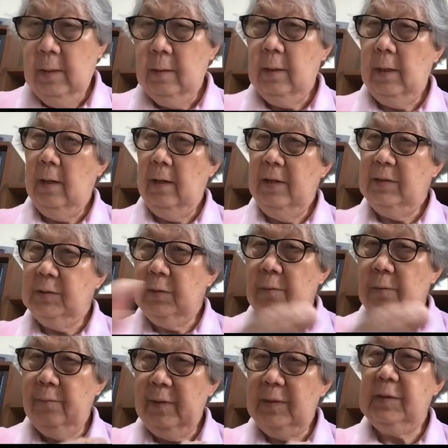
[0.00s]
The
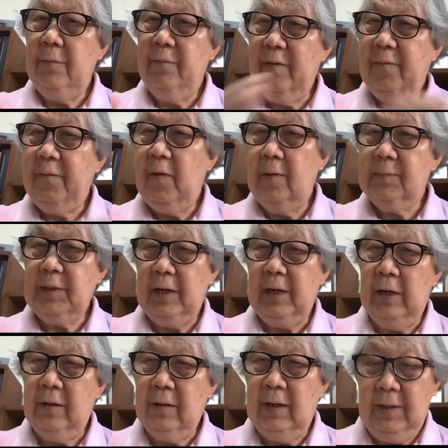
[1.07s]
recent reforms in
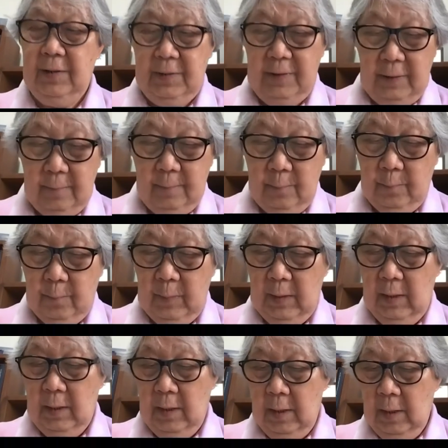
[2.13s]
Indonesia,
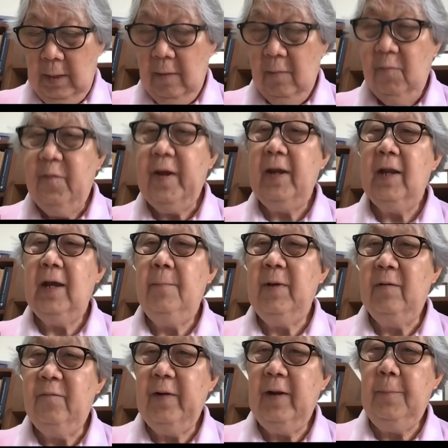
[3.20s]
Vietnam,
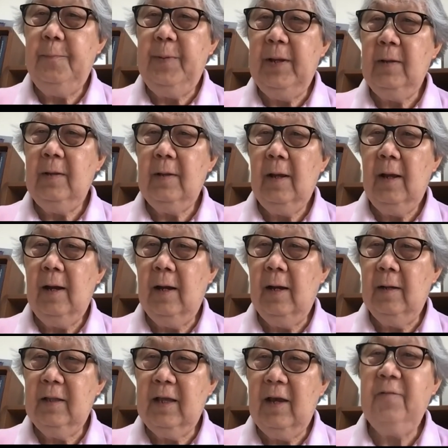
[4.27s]
and Philippines
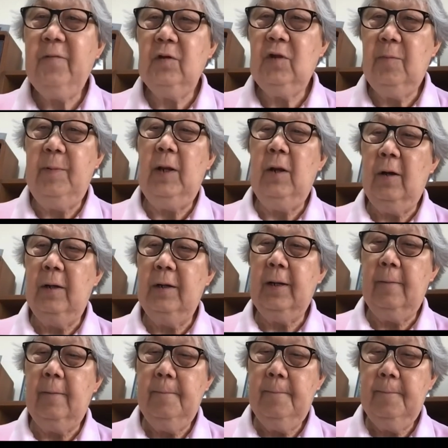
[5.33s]
are therefore to be
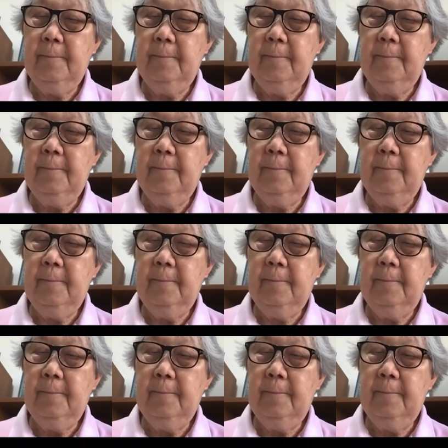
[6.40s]
lauded.